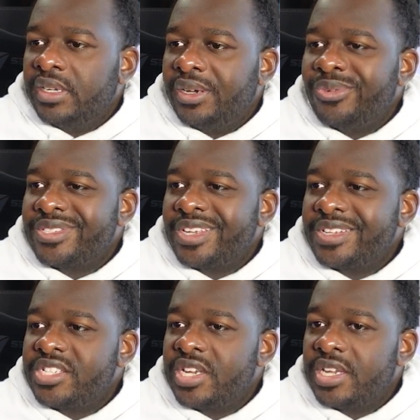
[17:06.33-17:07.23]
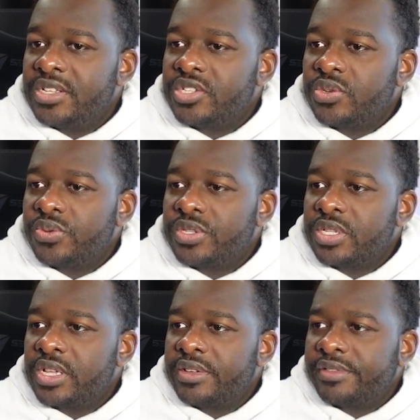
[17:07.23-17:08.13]
I wouldn't say I changed someone's
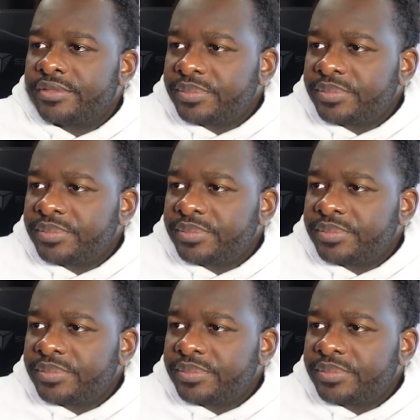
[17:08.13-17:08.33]
life.